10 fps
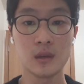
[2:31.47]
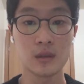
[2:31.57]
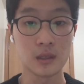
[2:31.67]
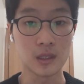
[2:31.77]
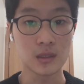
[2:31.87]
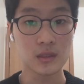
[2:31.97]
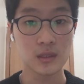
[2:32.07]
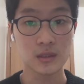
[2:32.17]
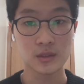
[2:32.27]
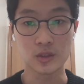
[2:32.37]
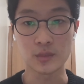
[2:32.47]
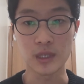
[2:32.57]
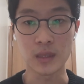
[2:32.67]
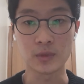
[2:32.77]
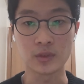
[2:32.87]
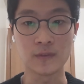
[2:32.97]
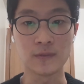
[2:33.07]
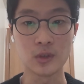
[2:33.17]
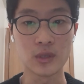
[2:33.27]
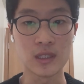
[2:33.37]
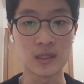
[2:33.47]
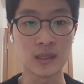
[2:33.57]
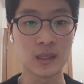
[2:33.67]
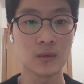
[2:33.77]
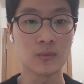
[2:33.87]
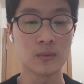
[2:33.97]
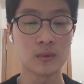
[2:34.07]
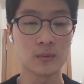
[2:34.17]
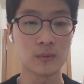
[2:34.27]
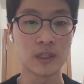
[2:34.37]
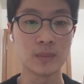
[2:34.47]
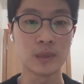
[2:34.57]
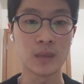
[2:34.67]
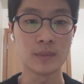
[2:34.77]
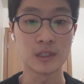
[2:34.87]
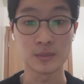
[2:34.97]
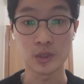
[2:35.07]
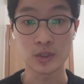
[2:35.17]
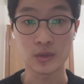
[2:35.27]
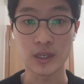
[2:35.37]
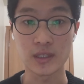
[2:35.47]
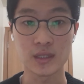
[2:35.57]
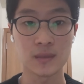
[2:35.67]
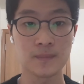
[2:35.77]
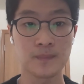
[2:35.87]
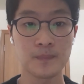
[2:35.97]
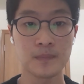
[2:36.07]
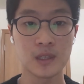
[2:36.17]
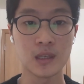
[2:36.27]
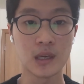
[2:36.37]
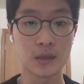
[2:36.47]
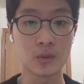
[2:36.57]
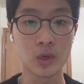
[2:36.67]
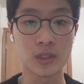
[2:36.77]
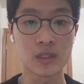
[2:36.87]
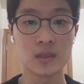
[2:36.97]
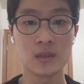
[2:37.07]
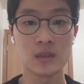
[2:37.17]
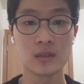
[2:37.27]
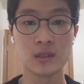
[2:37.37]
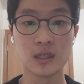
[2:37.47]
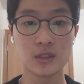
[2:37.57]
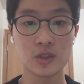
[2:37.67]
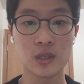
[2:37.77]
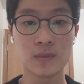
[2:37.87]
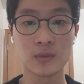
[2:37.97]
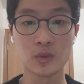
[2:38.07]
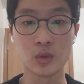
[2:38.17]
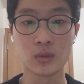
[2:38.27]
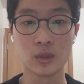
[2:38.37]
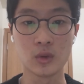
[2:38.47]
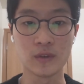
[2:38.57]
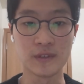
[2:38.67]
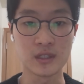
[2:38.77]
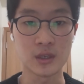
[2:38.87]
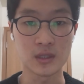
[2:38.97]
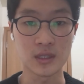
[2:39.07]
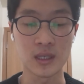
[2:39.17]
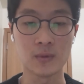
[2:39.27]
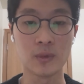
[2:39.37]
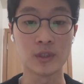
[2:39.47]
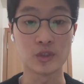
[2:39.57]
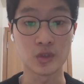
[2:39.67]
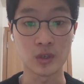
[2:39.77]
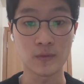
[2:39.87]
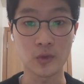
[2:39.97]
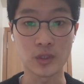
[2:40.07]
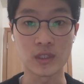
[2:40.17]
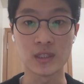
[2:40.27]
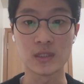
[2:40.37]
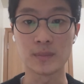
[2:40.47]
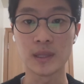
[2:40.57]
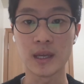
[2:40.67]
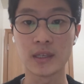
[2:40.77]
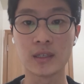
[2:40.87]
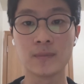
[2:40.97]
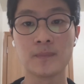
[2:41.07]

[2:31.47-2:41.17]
The inks should be able to flow easily when the pump is pressurized. In other words, the ink should have a lower viscosity when the shear force is applied,